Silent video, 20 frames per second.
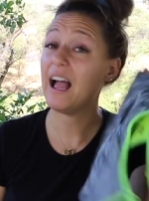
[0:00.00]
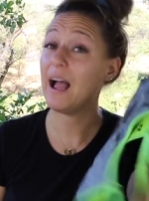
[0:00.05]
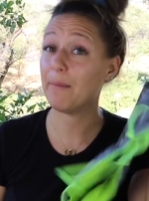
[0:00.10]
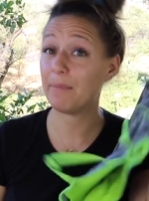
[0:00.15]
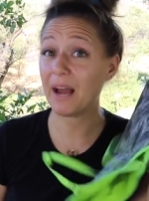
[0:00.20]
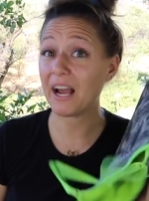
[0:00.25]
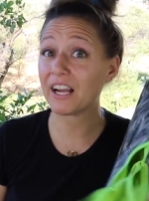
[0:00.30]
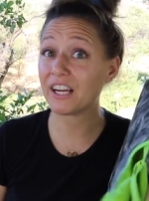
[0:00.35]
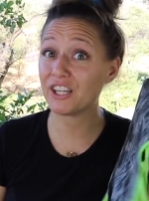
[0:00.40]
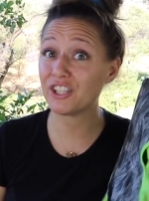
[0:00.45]
I'm
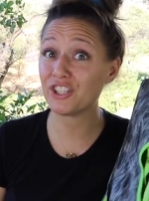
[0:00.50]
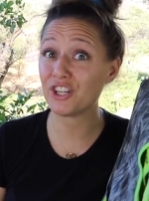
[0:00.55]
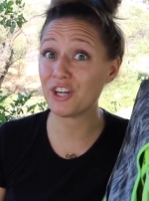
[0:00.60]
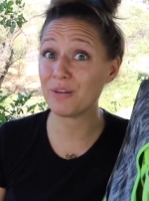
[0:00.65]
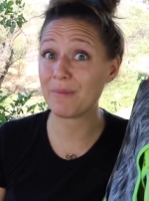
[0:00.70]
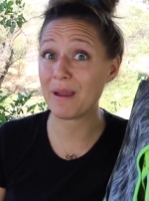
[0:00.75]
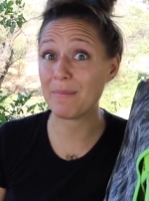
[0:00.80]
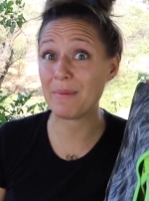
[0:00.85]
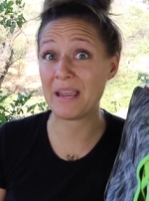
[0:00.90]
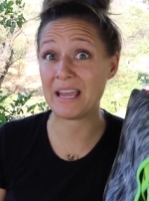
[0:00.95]
not going to show
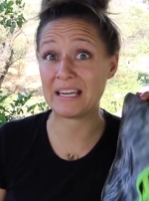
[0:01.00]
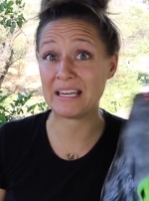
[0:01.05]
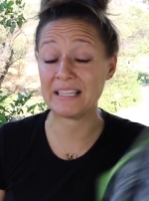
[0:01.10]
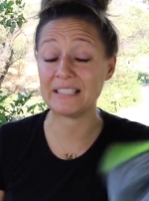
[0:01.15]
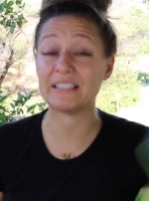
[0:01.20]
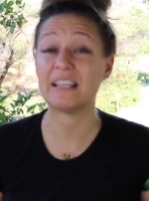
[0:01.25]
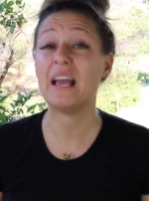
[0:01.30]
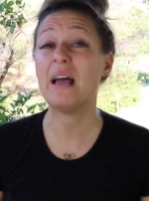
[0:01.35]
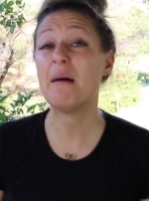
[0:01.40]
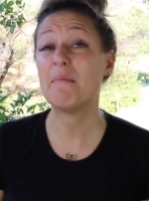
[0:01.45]
you my
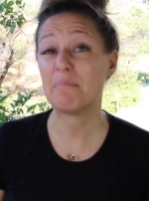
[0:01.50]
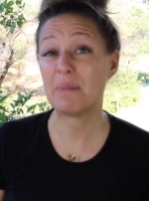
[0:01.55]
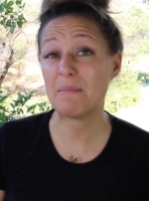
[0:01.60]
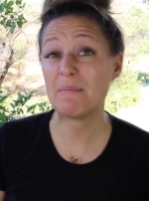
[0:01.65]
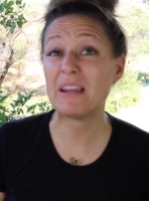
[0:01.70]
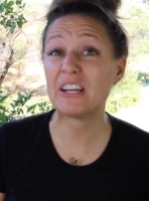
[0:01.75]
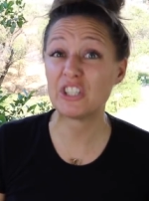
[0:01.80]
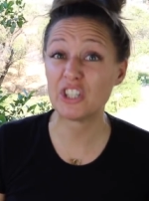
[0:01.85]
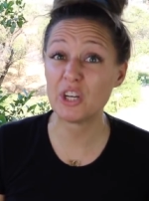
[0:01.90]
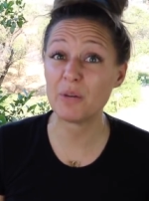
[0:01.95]
panties, but
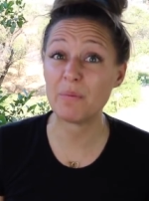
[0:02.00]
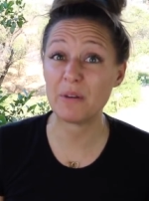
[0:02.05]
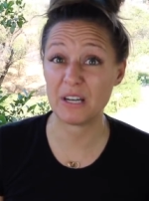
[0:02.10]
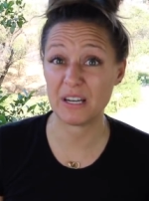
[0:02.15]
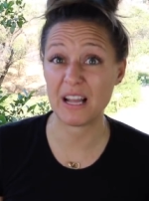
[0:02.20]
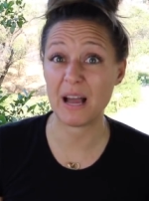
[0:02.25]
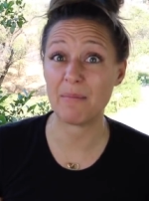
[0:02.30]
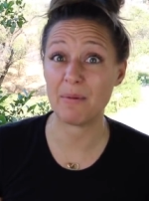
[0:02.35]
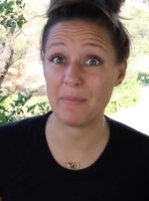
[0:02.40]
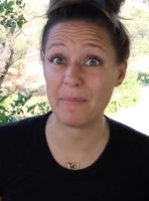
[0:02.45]
make sure you put
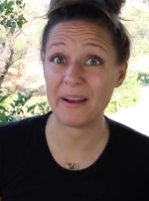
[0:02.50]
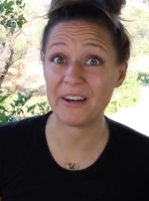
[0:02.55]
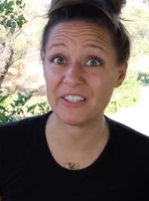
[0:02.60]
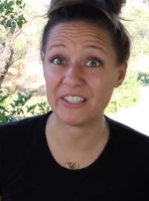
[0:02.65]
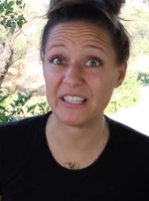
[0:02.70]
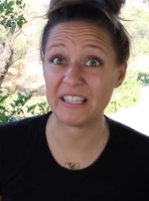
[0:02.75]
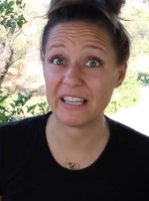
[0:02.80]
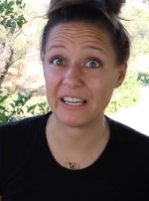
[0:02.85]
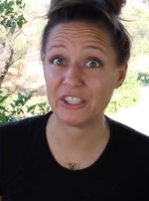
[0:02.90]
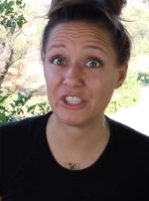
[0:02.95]
a couple
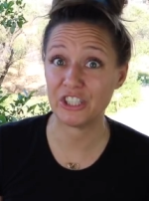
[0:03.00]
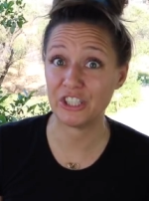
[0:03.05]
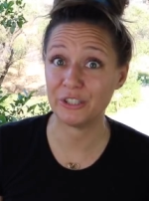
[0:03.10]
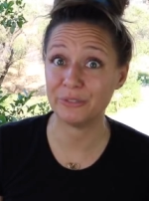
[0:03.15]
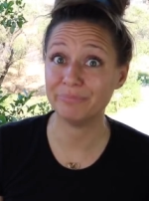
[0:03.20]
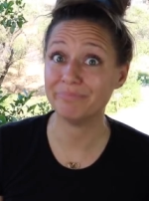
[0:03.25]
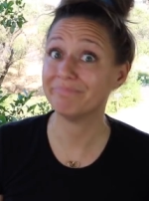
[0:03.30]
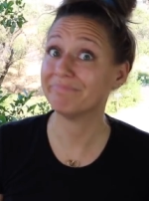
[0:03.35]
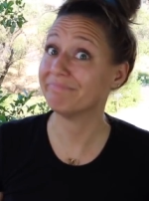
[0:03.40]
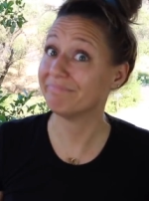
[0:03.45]
pairs in there
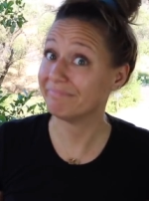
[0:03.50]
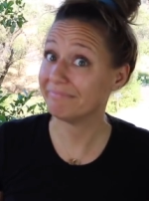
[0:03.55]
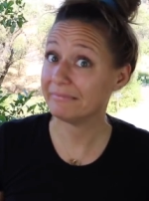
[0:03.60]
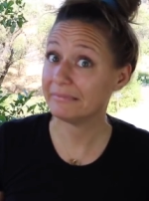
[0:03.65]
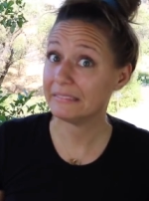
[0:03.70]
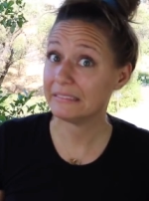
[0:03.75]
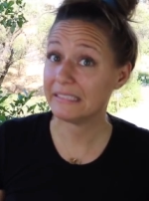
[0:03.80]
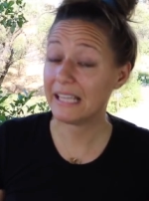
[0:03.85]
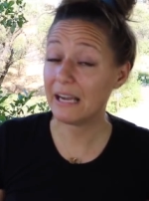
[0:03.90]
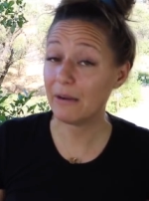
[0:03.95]
too.
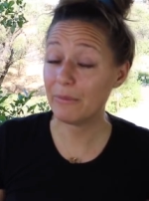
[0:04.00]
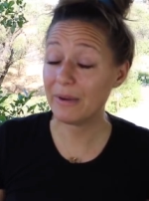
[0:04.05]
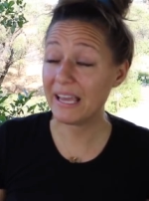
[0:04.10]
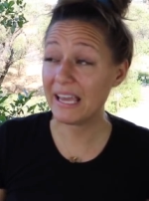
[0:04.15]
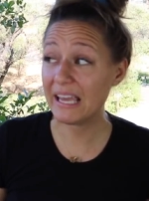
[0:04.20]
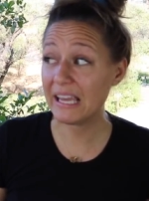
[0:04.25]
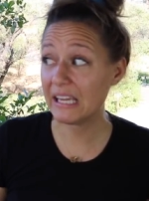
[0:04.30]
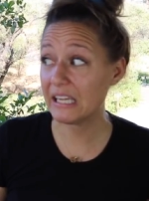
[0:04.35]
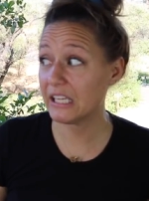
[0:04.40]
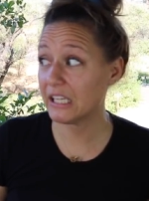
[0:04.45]
That
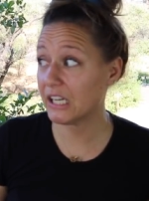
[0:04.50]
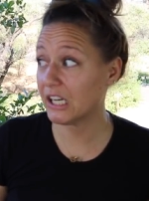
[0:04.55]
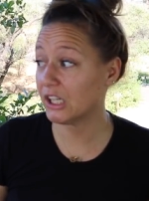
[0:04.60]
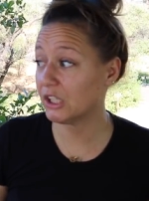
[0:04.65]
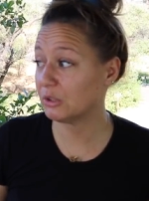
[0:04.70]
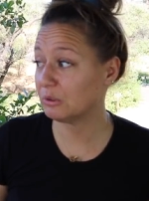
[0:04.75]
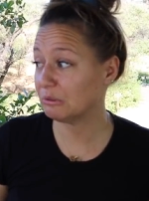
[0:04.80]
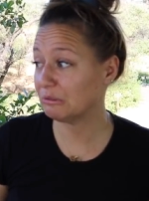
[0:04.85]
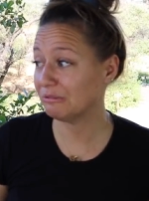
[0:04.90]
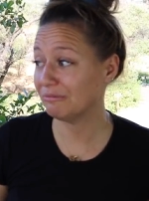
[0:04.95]
way, you
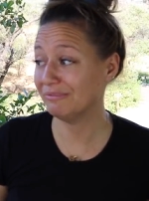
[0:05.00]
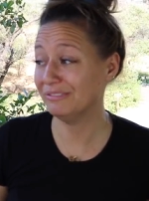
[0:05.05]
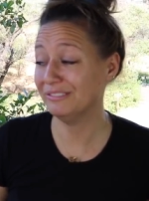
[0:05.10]
know,